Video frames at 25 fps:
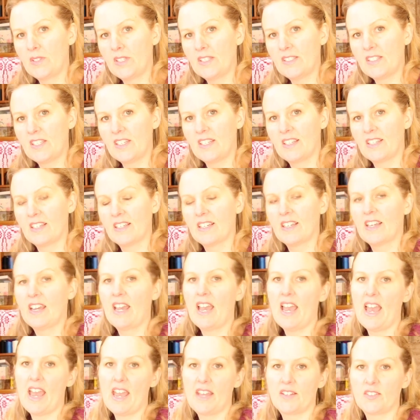knitting
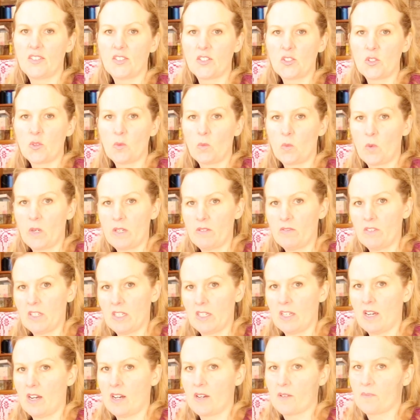and
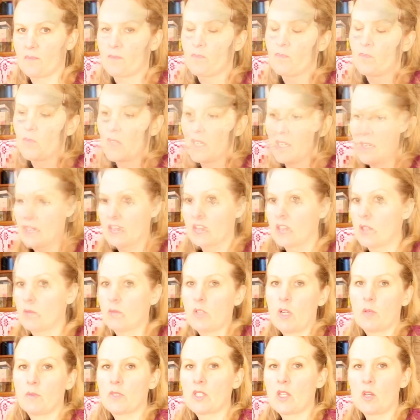weaving yarn, and
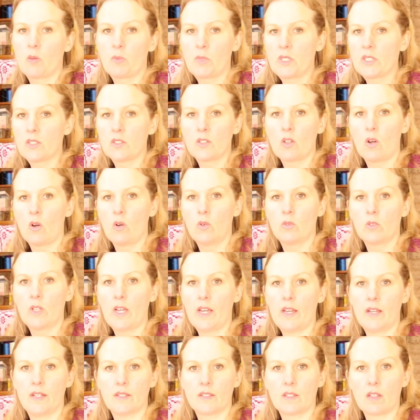sometimes they'll be sold
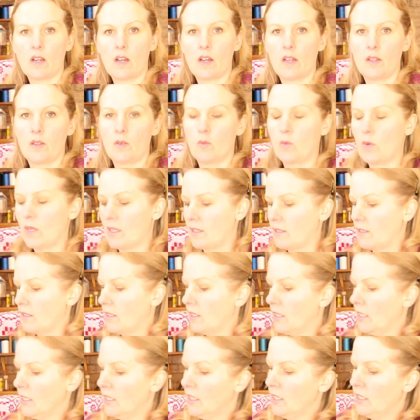as either one.
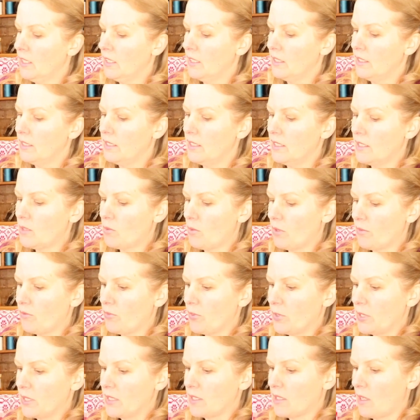This one,
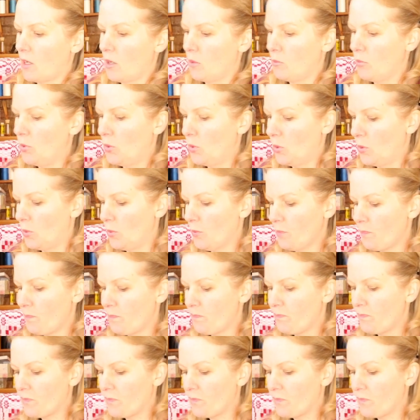for example,